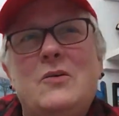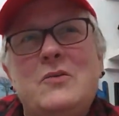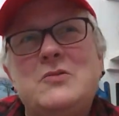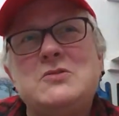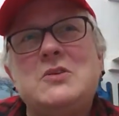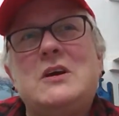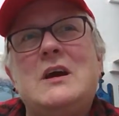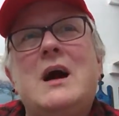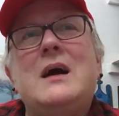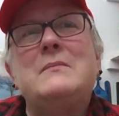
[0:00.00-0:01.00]
those
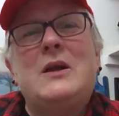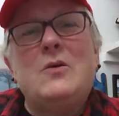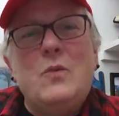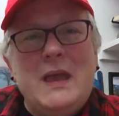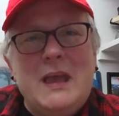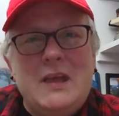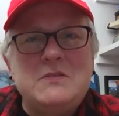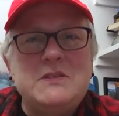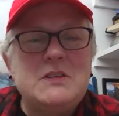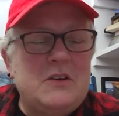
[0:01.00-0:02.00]
calming
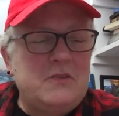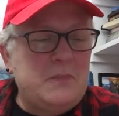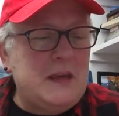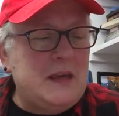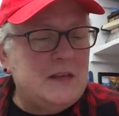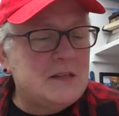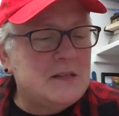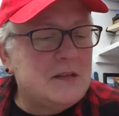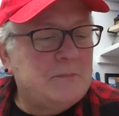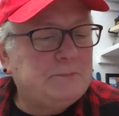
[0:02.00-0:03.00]
waves of
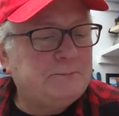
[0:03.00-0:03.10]
peace.